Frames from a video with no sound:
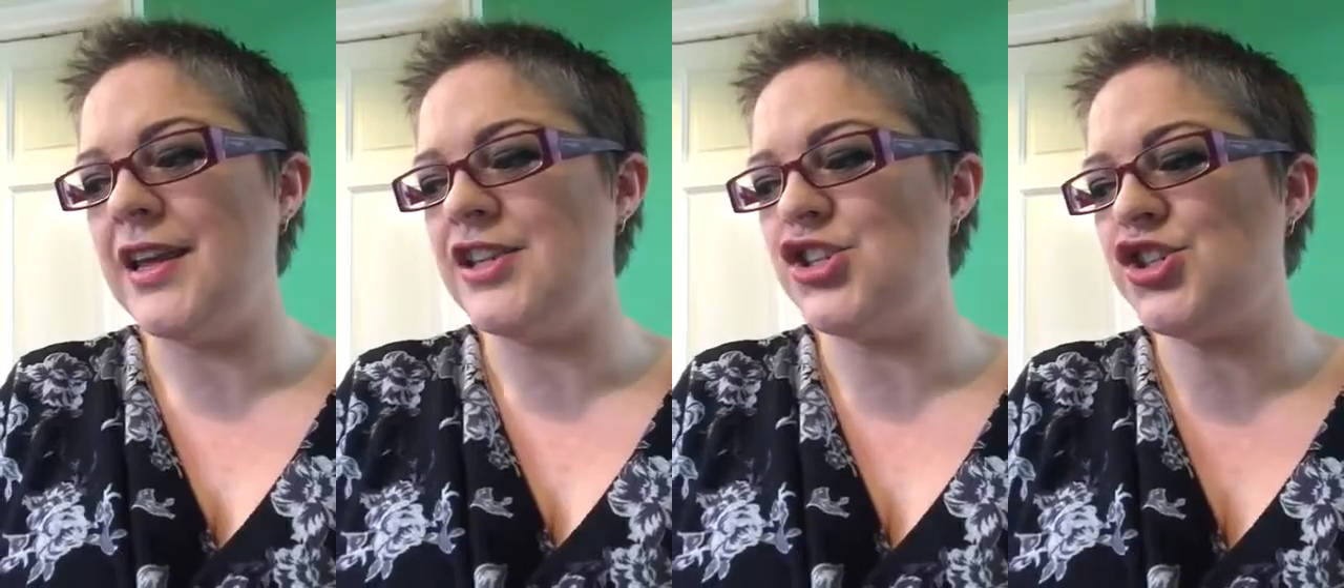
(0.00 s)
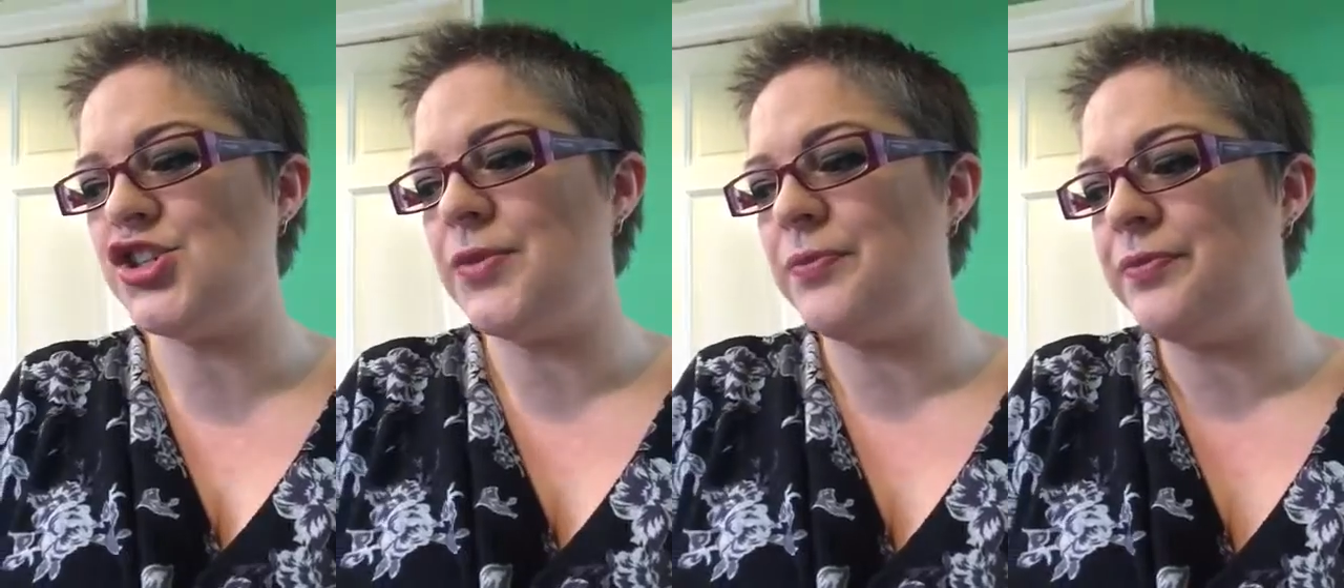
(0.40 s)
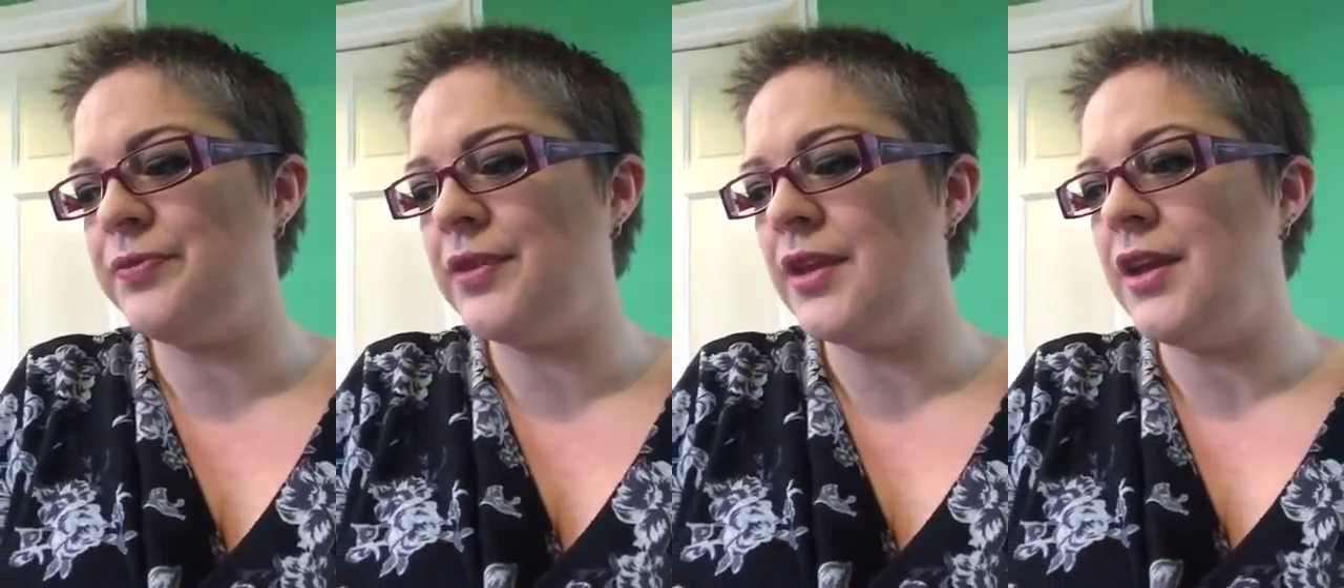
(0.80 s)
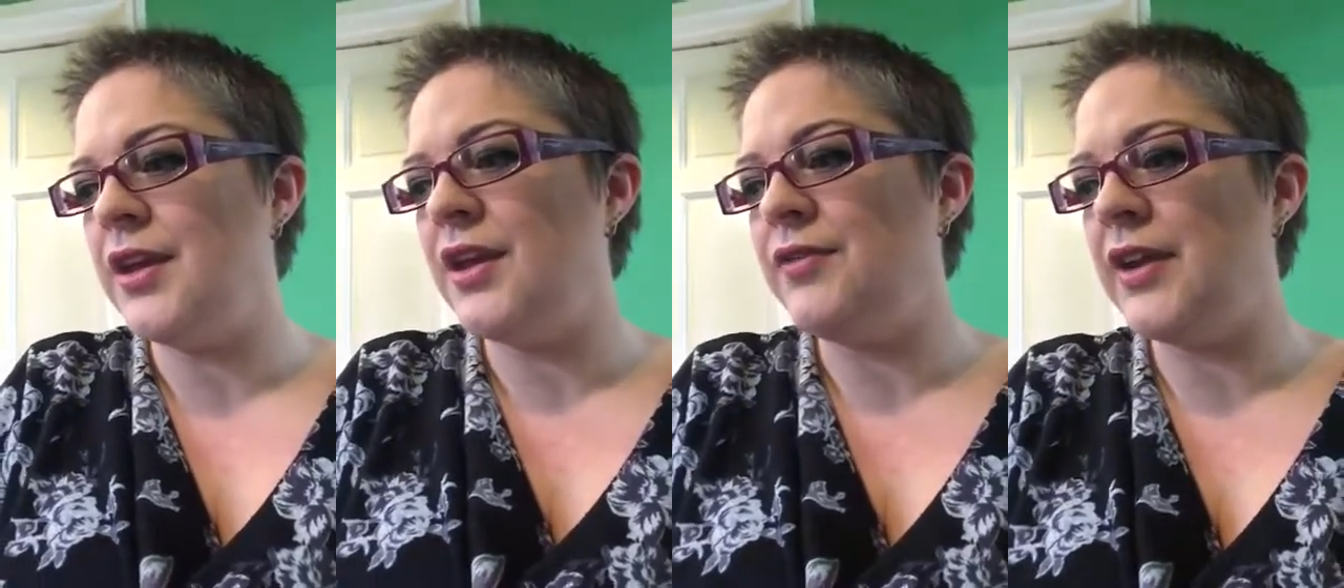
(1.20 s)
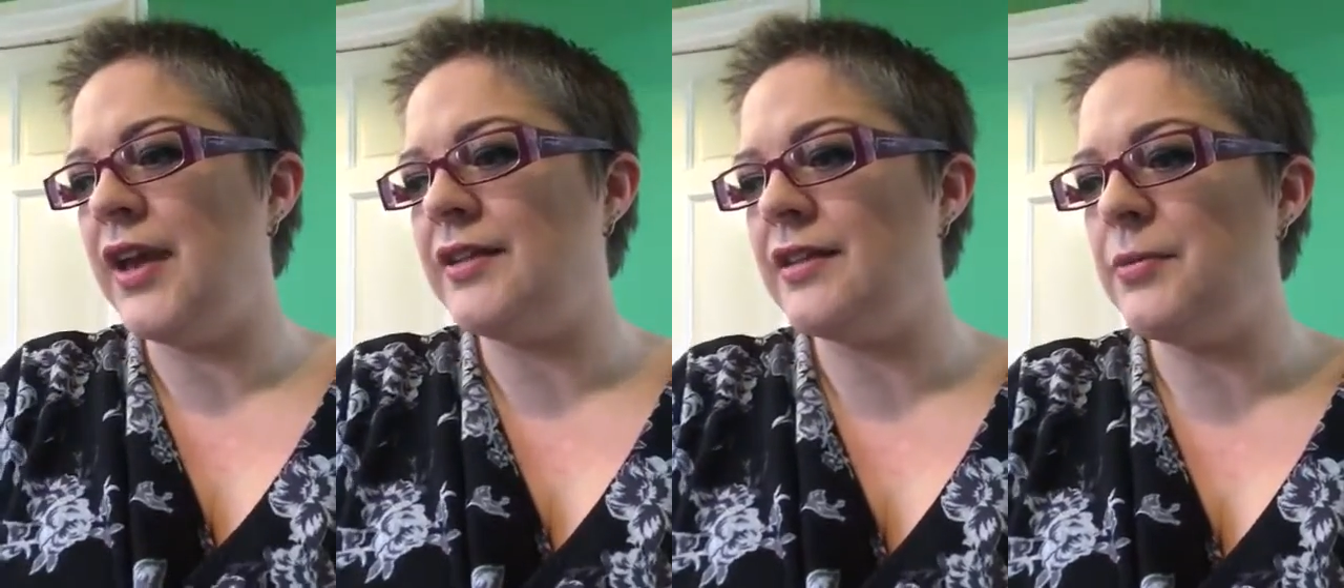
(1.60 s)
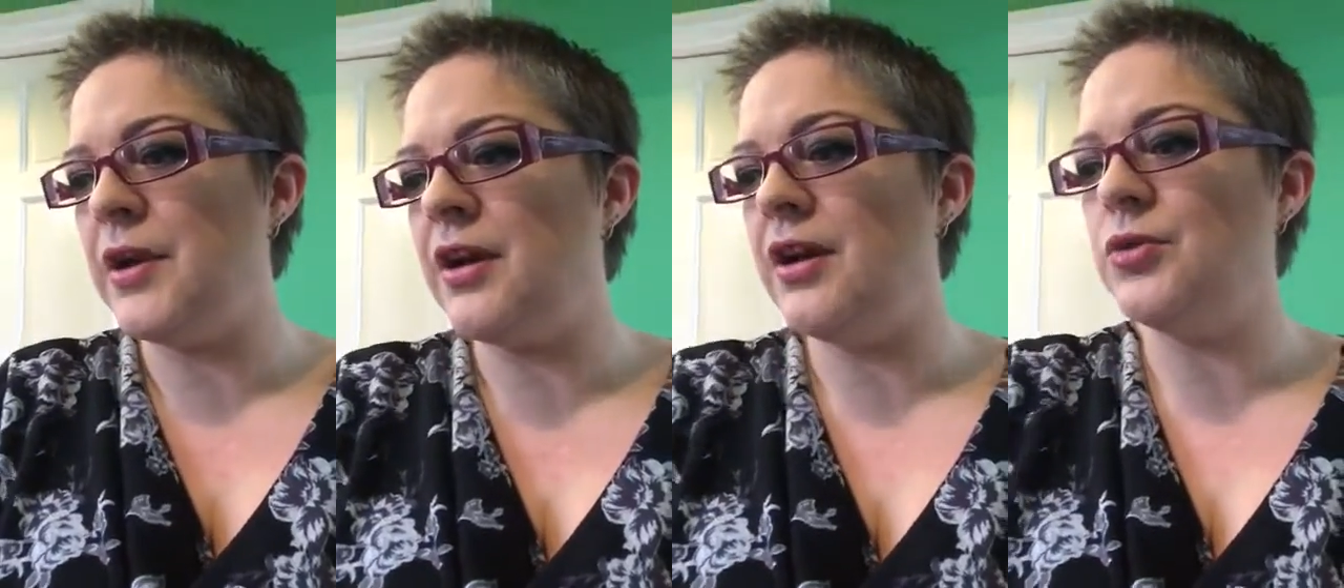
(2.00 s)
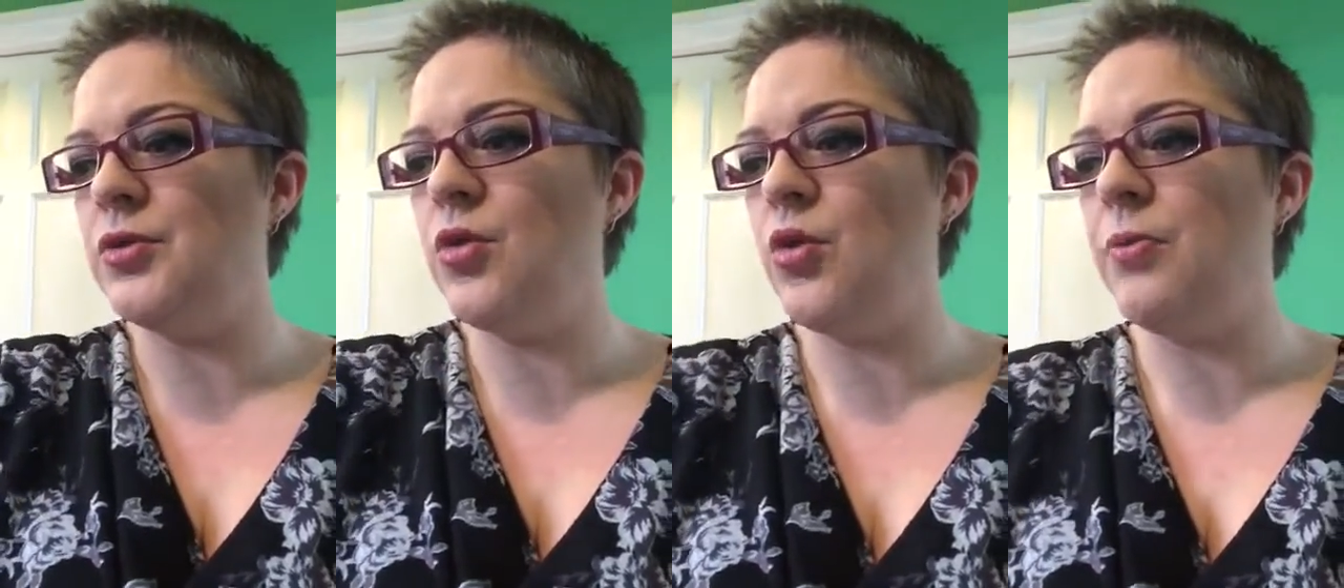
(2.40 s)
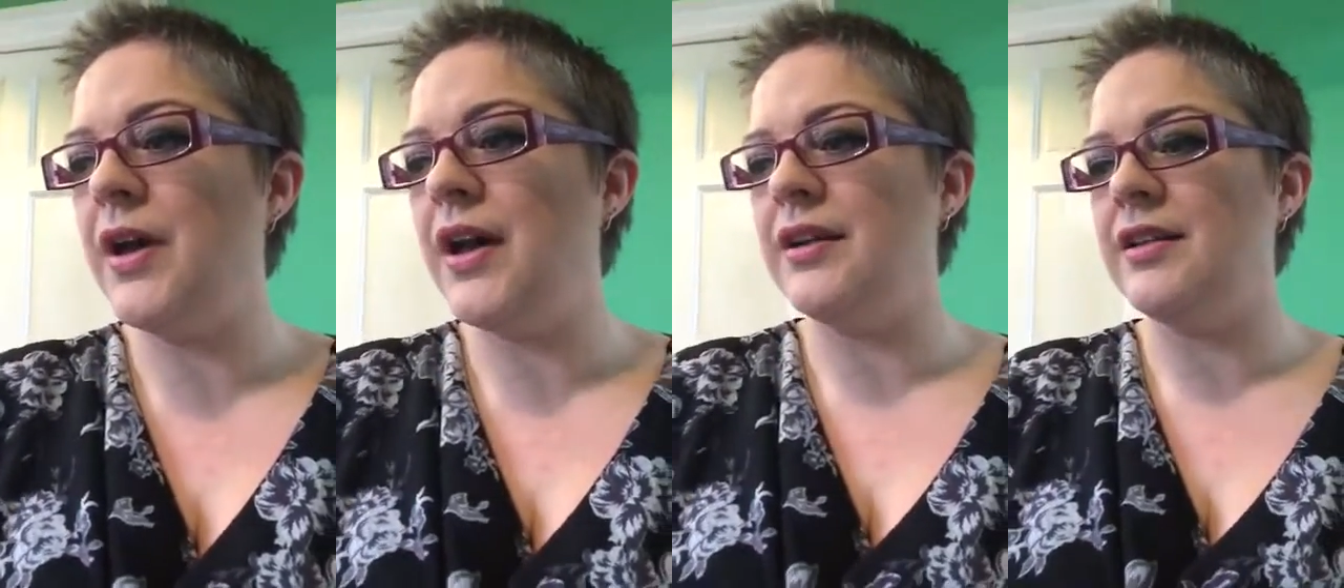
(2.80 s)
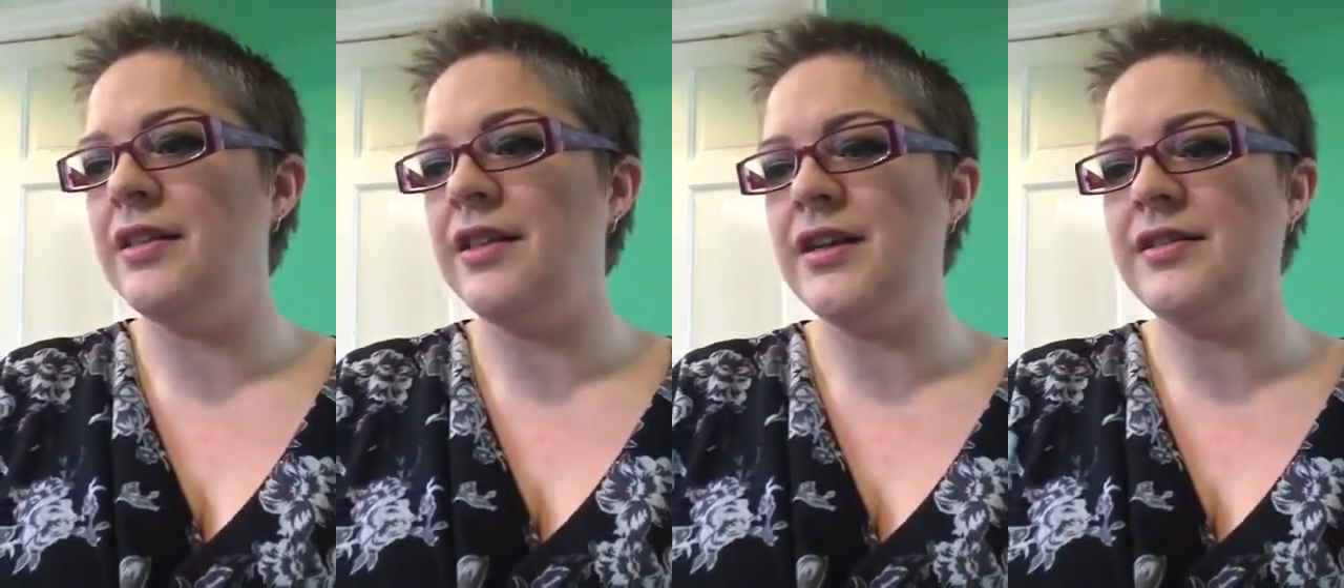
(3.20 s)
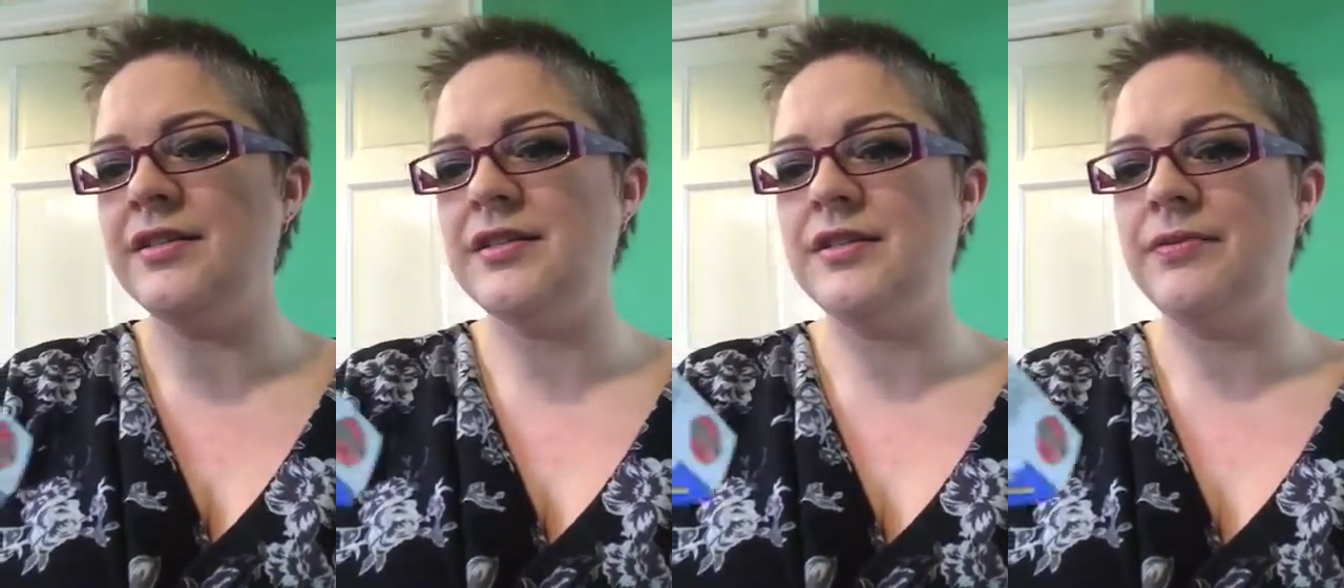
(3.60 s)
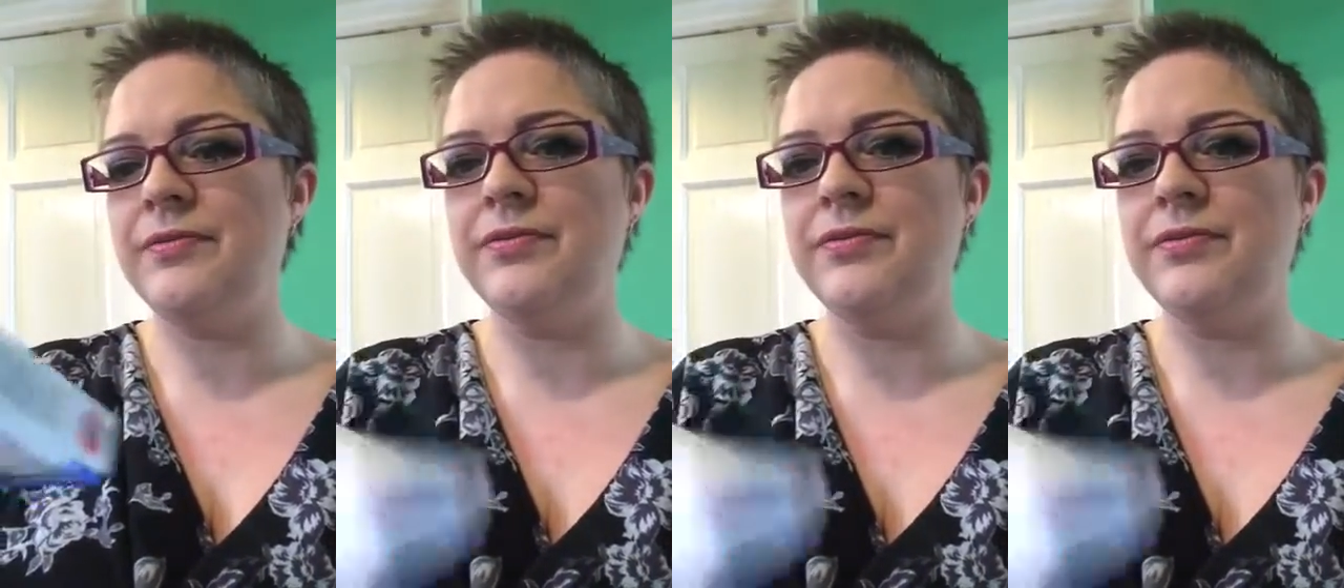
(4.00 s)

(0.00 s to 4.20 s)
each. You get a Mikado Go pack like this.